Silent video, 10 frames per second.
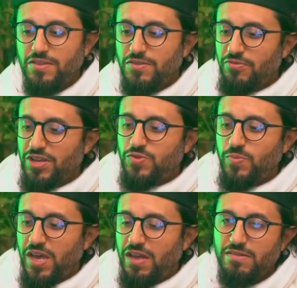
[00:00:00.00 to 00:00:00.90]
The rich
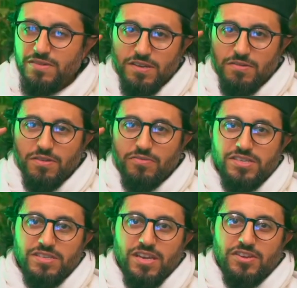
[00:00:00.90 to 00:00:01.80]
man, to hear the
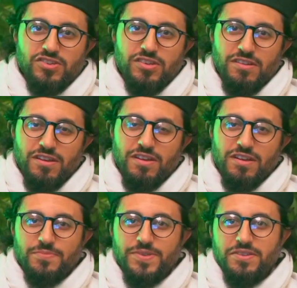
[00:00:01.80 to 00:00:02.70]
recitation,
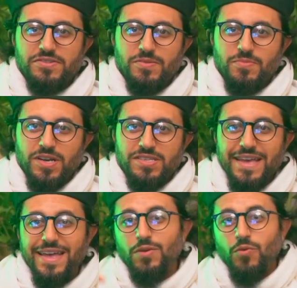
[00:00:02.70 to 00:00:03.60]
come down to the mosque,
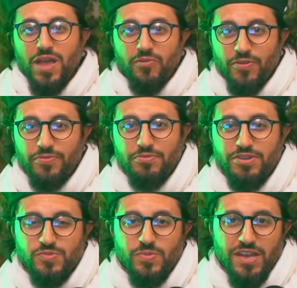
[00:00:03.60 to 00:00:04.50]
and the wife of the
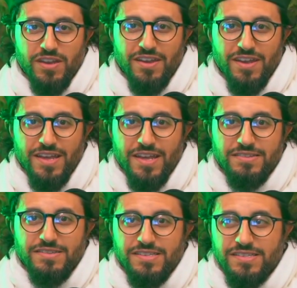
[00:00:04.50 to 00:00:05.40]
rich man,
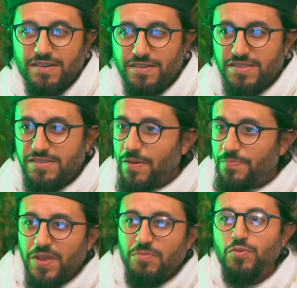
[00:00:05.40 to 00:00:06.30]
to, to
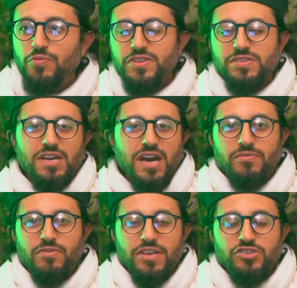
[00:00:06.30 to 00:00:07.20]
something moved inside
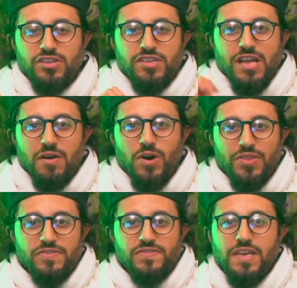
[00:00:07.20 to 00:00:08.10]
of her that she does not
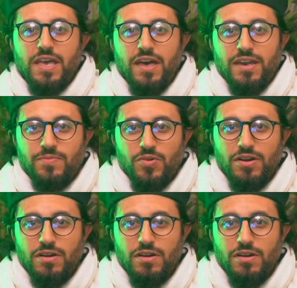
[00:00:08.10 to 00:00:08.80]
want the zakat anymore.